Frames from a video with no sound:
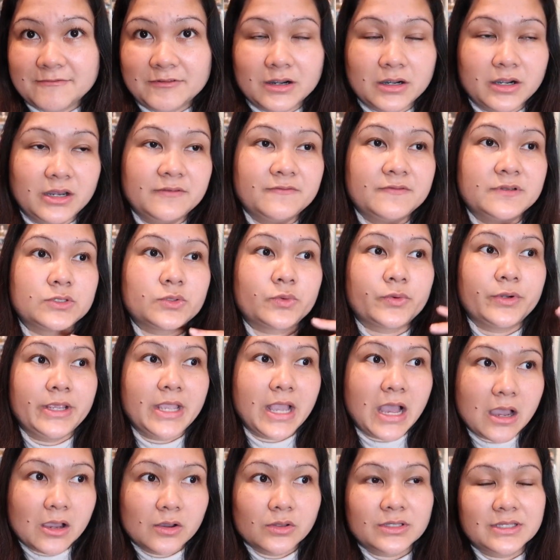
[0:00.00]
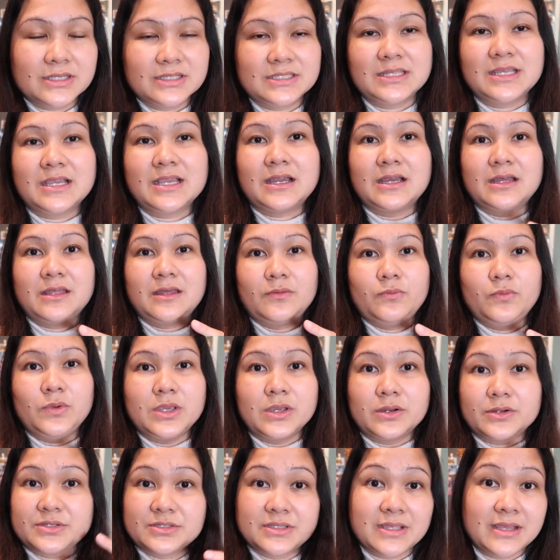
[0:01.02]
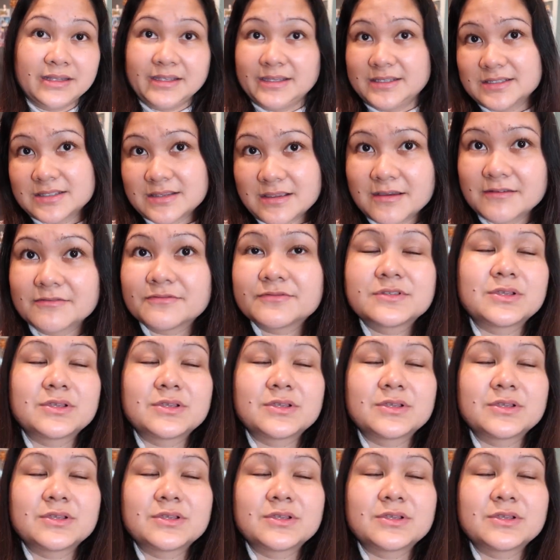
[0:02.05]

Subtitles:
our inventory out kasi nga we are selling stuff.